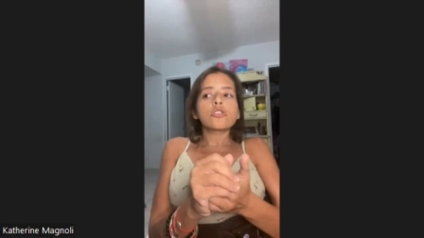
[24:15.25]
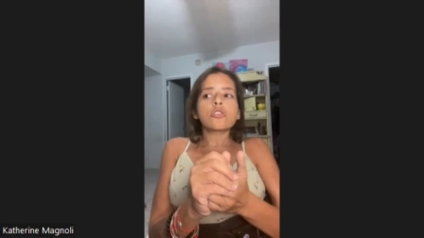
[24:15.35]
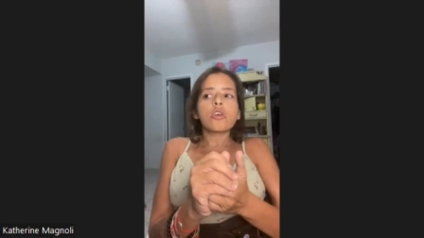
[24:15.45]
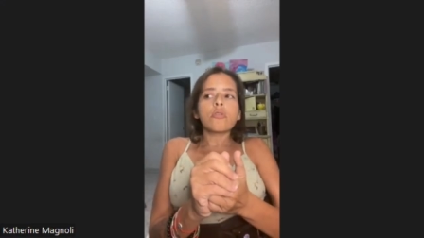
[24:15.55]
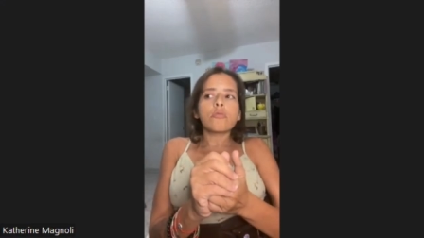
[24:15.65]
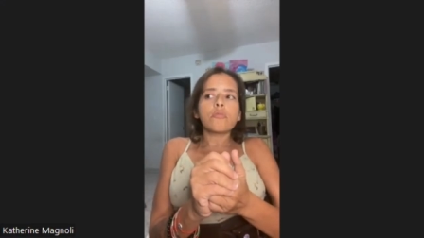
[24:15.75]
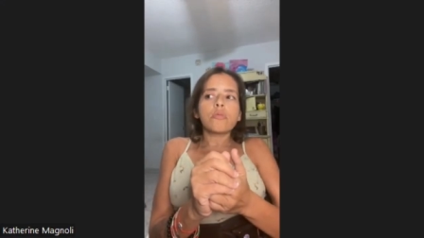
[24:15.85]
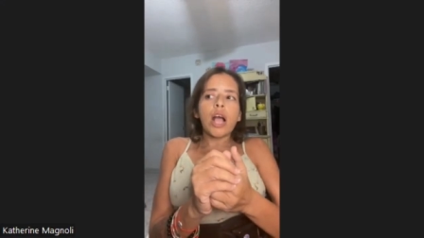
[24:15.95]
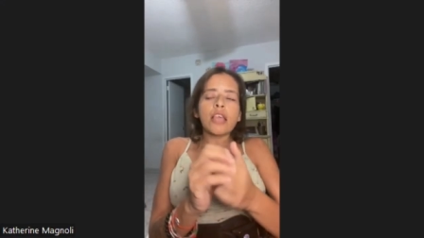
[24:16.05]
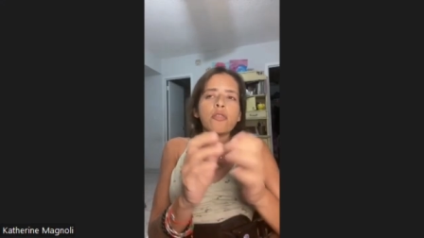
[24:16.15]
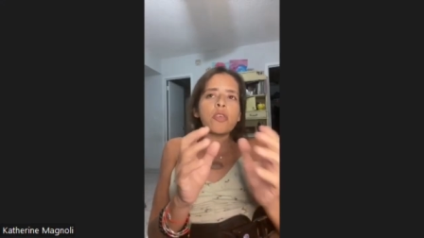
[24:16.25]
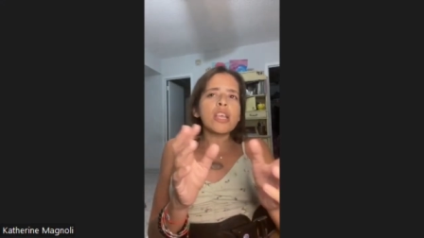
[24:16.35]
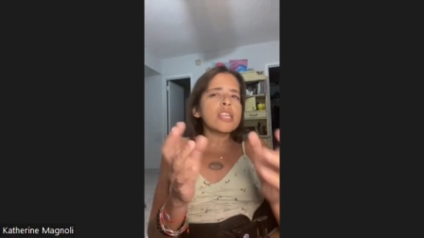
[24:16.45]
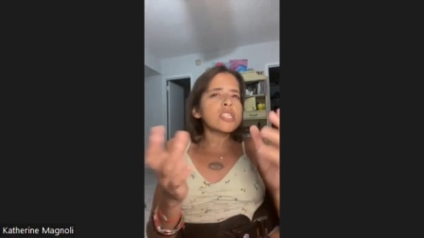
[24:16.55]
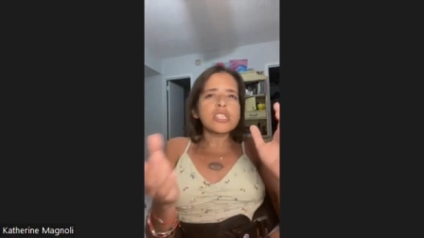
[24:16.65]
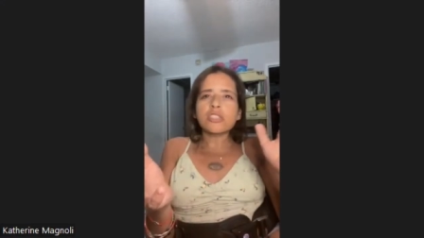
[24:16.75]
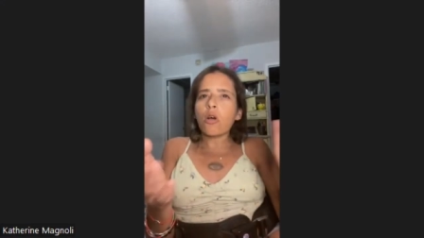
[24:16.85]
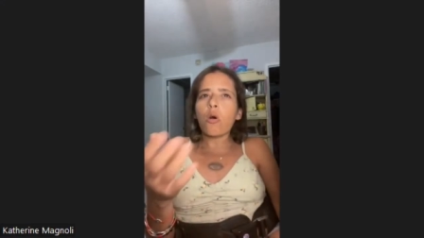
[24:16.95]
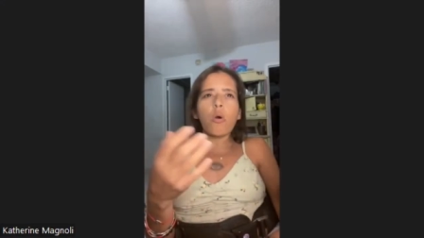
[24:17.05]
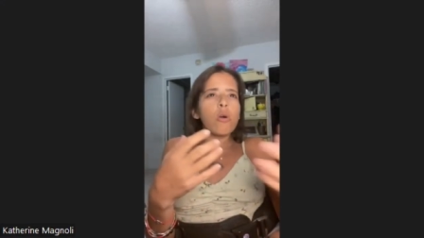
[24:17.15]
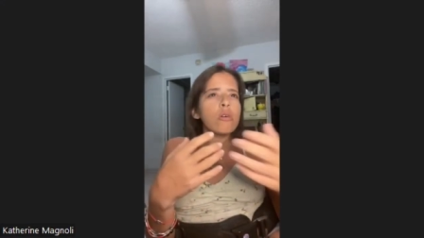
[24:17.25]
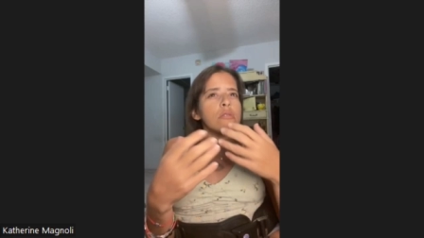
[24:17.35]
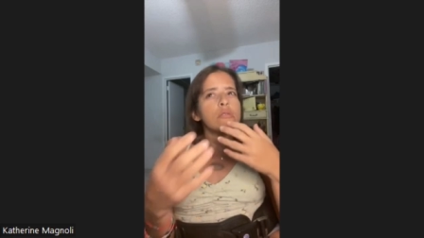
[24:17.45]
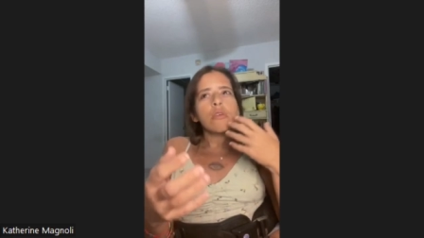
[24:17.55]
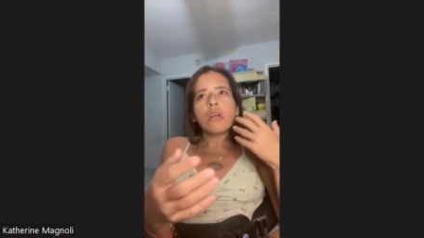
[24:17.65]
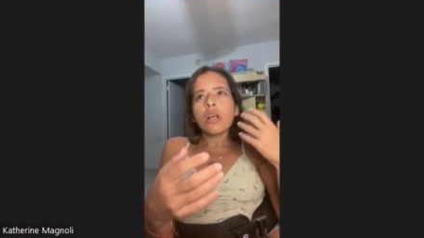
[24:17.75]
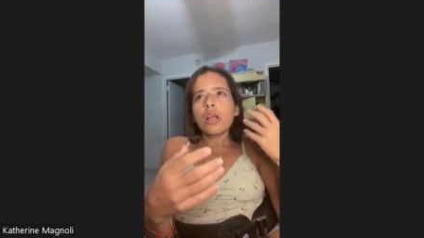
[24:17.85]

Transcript: So I think it's just all